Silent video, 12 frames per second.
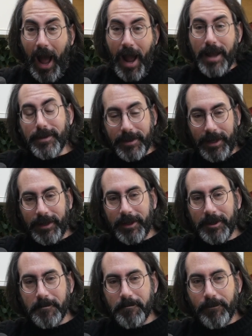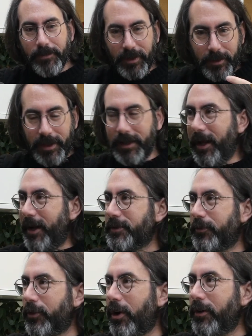I think, the
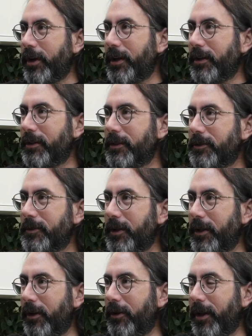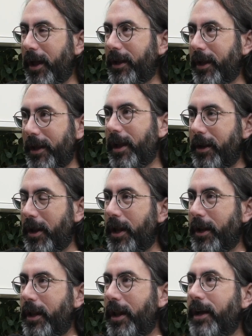last Ferrari. Like
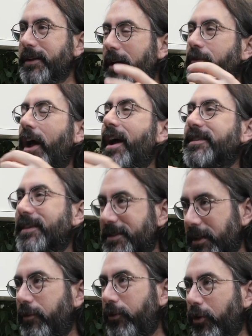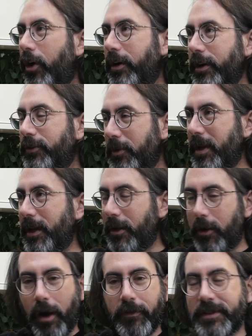in of the essence of Ferrari to
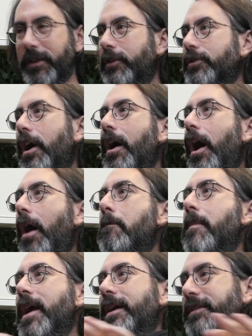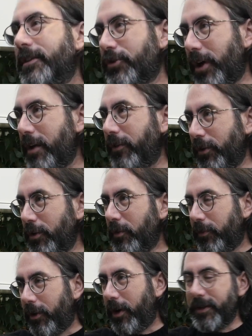me. Obviously there's amazing driving
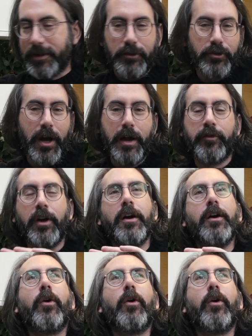new Ferraris that drive